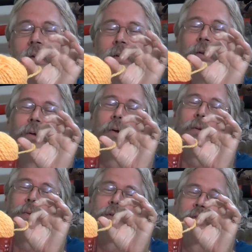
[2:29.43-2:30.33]
yarn,
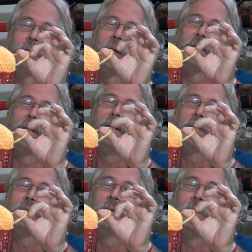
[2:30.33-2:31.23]
which is about
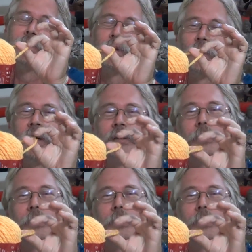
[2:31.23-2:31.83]
1/8 of an inch across,